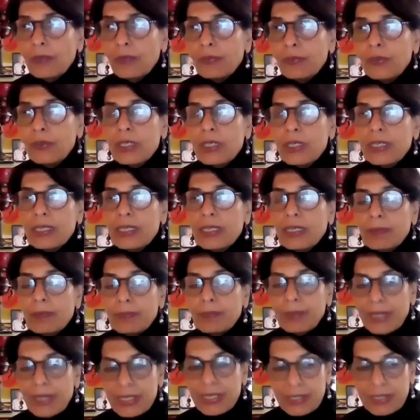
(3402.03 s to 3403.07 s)
if you are
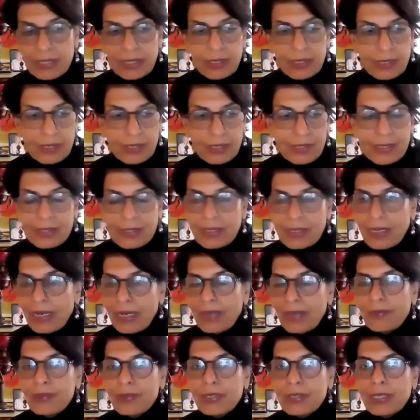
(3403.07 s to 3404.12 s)
embracing this as a
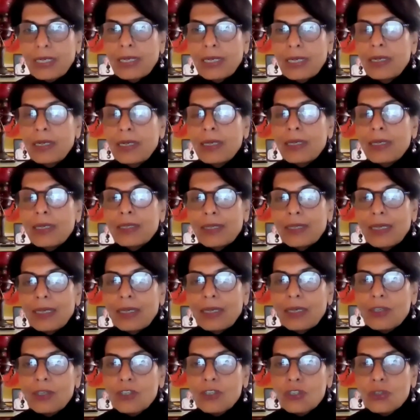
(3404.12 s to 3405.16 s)
lifestyle,
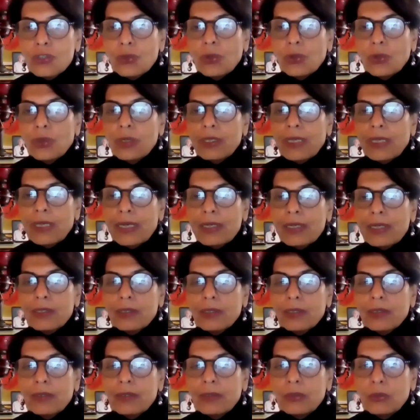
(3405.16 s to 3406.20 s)
then ensure that
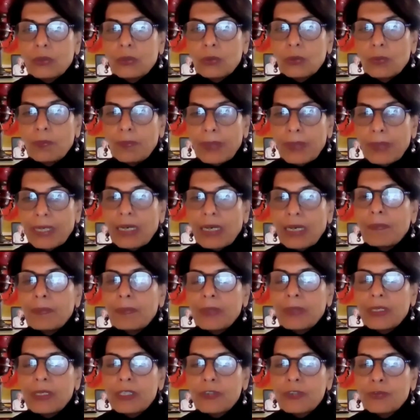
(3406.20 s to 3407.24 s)
you pick
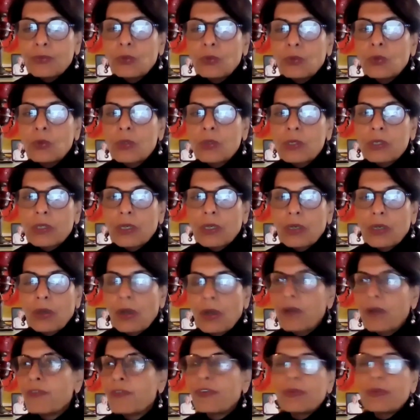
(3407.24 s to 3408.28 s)
up these foods
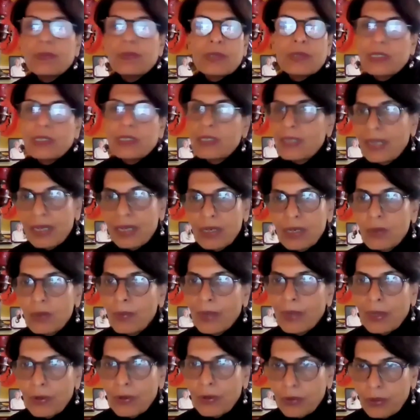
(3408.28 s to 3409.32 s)
not from just
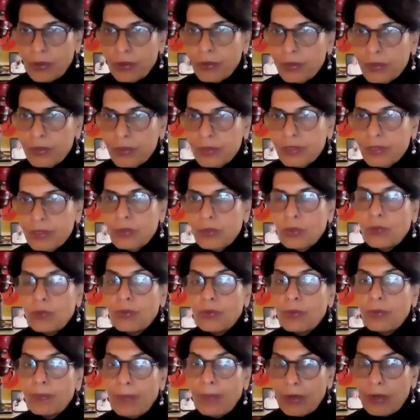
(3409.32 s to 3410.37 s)
anywhere or a grocery
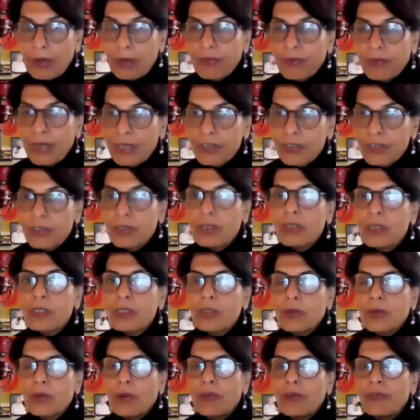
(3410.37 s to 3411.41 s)
store, from
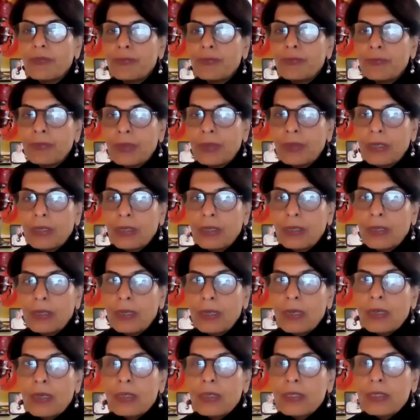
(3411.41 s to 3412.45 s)
manufacturers of
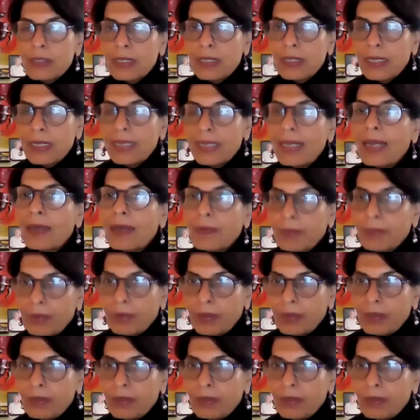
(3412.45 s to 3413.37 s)
celiac